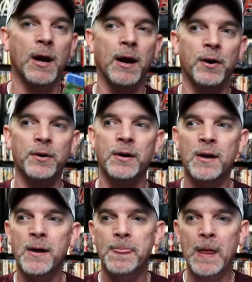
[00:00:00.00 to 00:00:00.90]
aired.
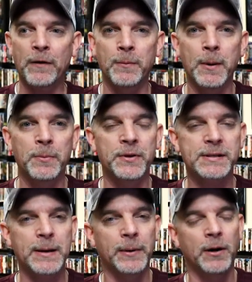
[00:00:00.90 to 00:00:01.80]
I remember
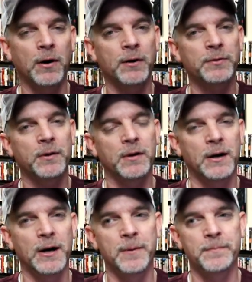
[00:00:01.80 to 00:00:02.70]
this coming on
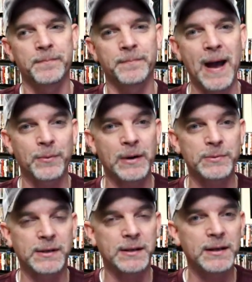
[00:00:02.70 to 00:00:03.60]
um, back when I
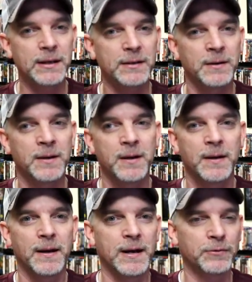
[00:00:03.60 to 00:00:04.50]
was a kid
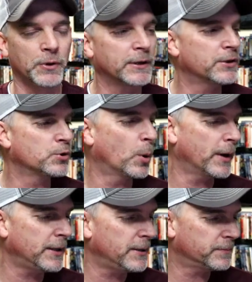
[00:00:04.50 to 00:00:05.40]
and really
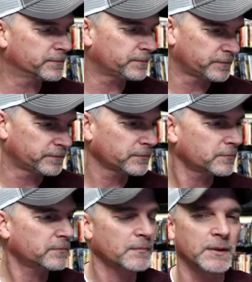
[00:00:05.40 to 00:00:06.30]
enjoying it.
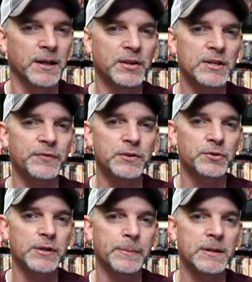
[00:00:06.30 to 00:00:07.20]
It does
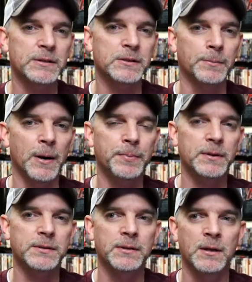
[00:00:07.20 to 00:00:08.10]
feature Jim Henson's
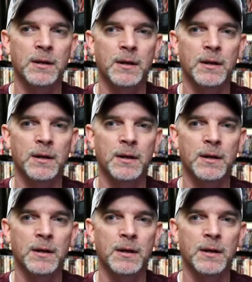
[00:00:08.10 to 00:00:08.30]
Muppets,